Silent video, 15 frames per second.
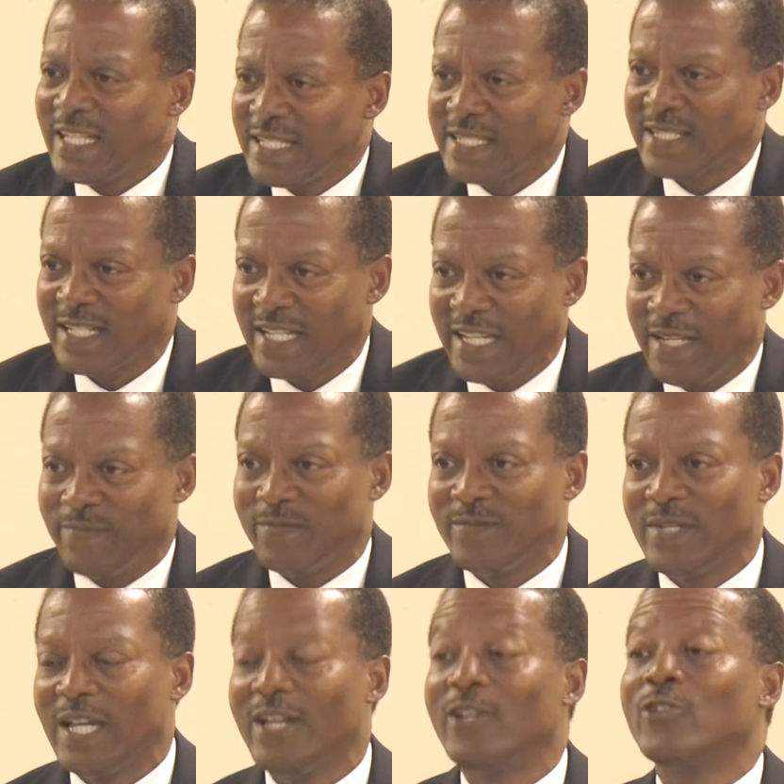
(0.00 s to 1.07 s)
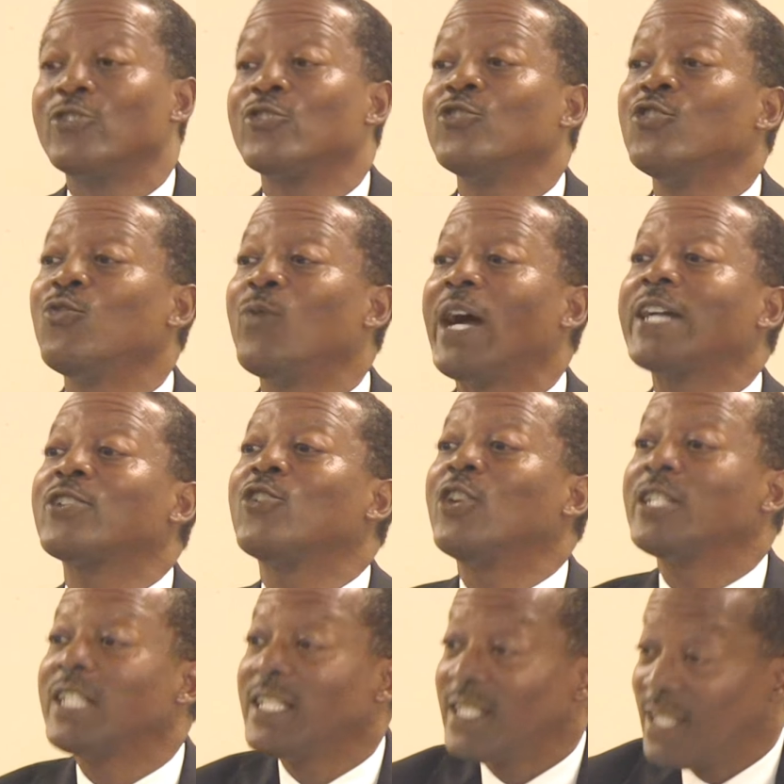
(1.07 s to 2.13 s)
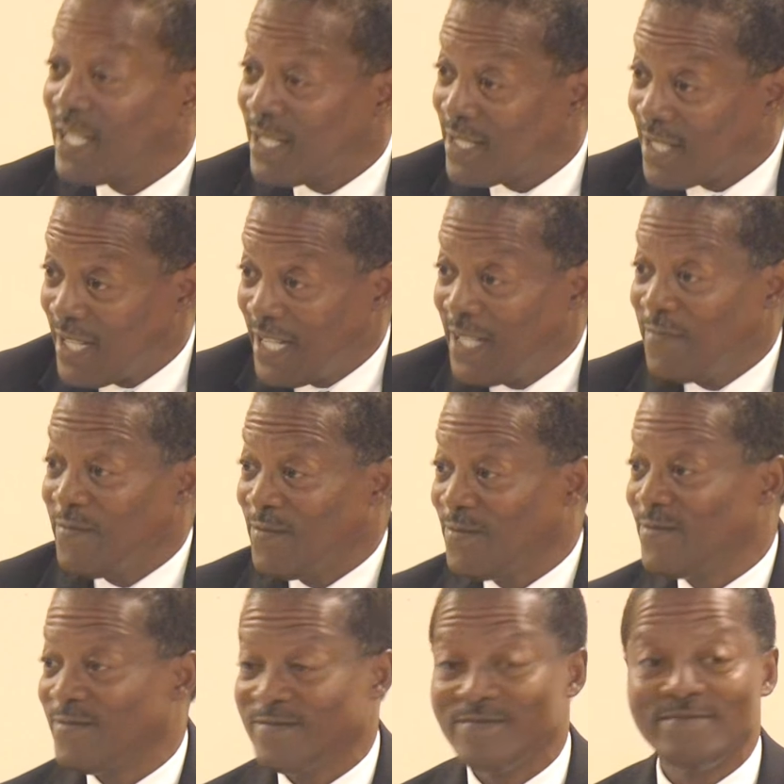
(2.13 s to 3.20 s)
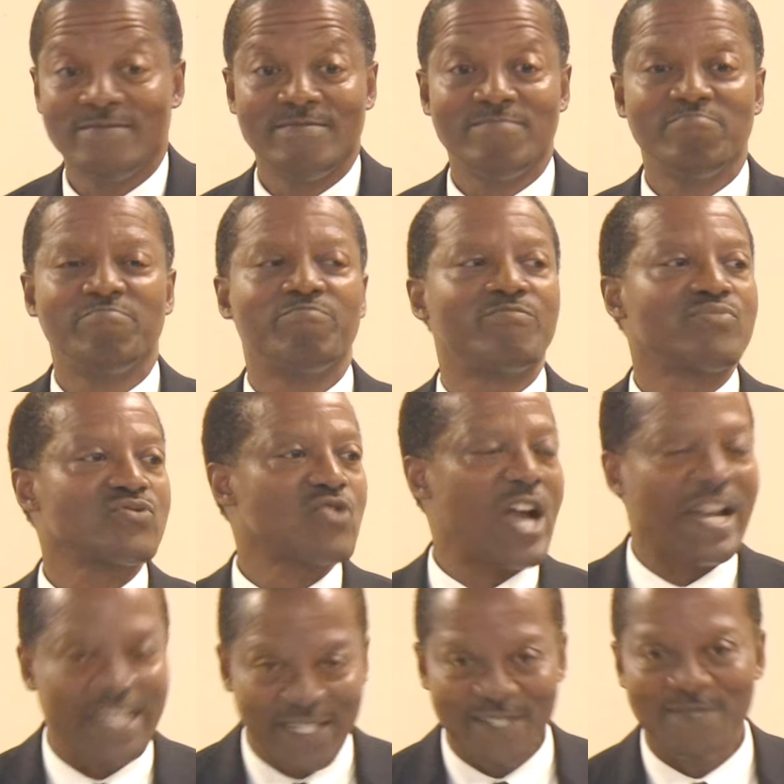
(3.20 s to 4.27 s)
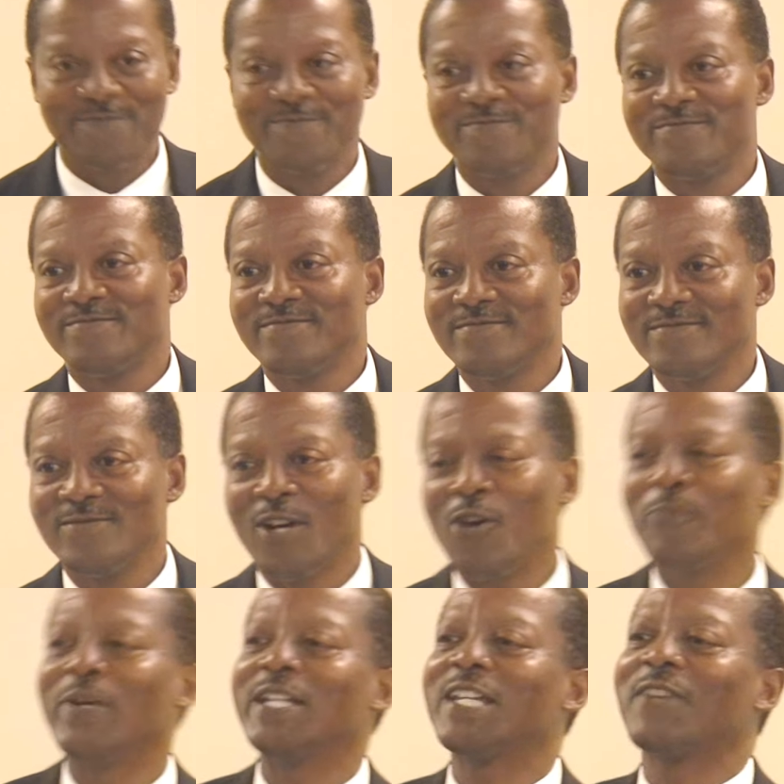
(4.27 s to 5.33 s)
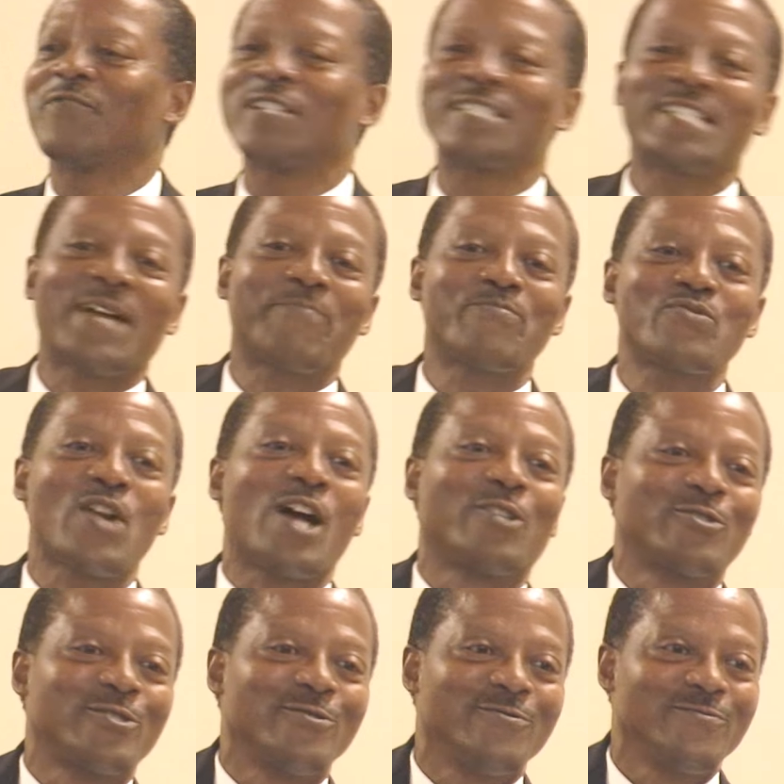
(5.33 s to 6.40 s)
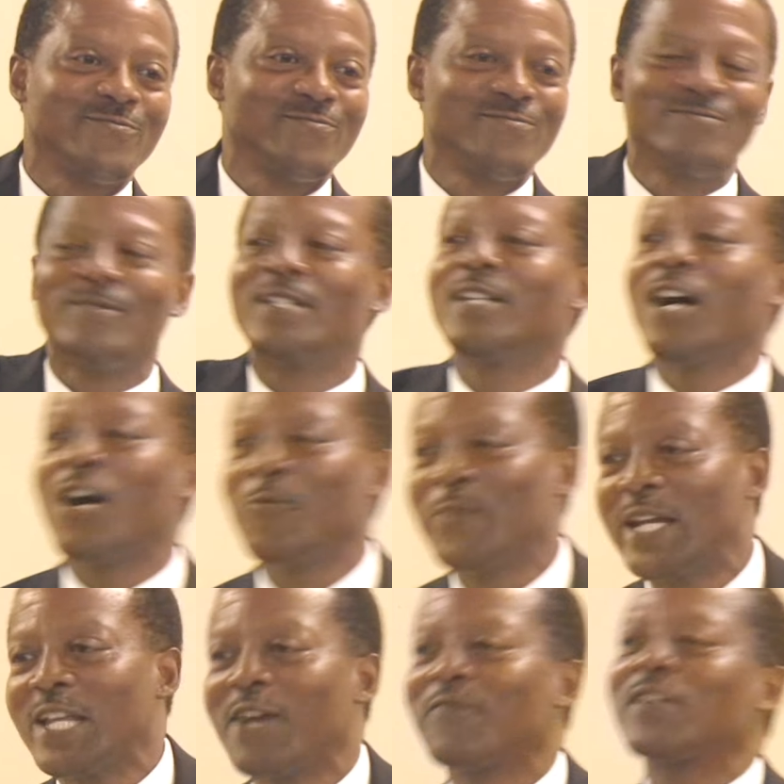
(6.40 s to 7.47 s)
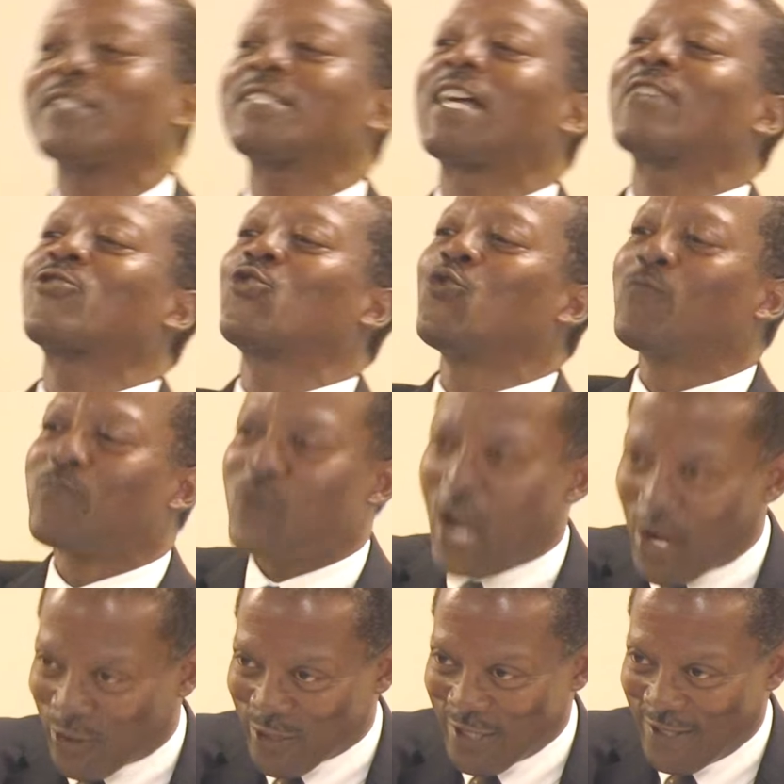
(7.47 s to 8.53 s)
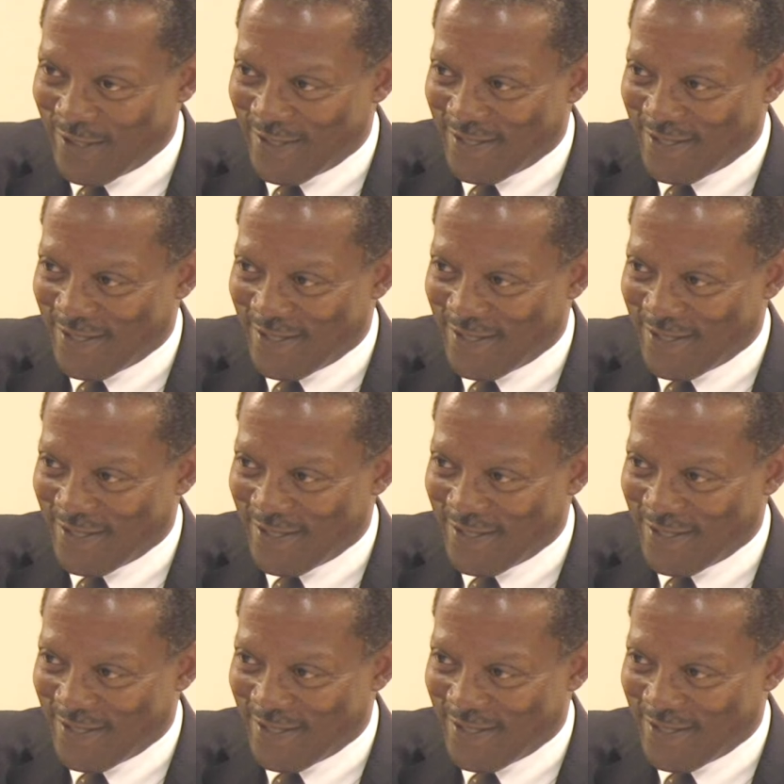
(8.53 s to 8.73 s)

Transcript: this to him. You know why God did this to him? Pride. How many of us are proud? How many of us are too proud?